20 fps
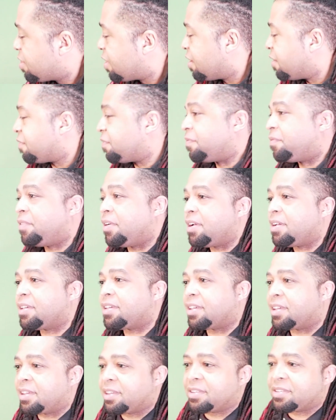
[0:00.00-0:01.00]
the fuck
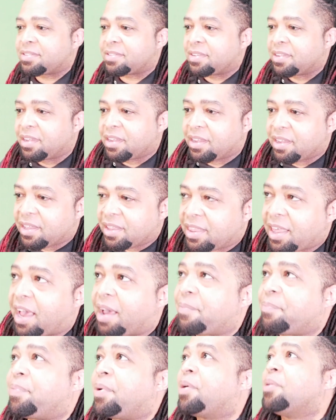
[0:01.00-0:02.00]
is
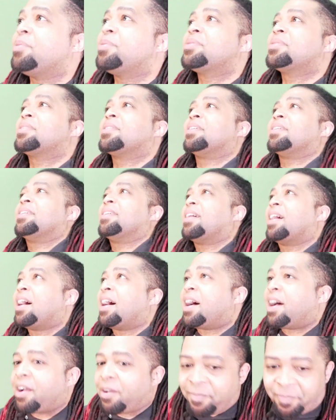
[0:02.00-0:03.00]
that poster?
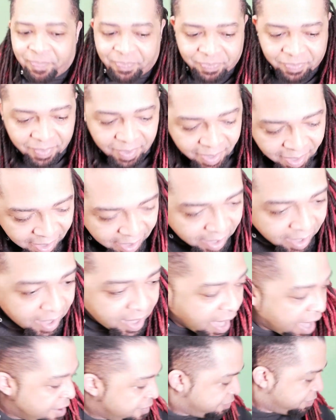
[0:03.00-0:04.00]

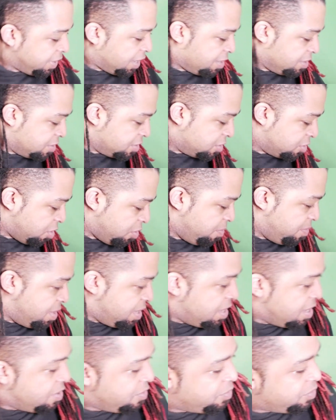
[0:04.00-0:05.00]
I've done so many